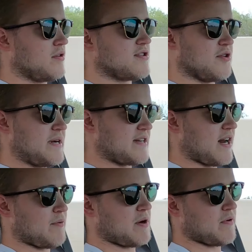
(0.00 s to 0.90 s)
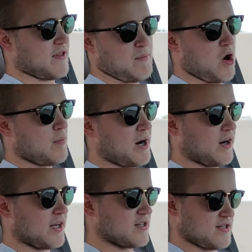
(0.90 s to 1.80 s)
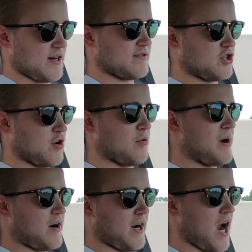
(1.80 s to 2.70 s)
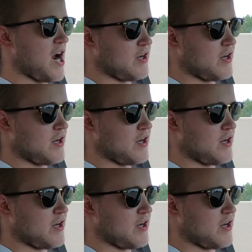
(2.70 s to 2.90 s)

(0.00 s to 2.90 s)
It's the reason I went with the ball bearing instead of a journal bearing.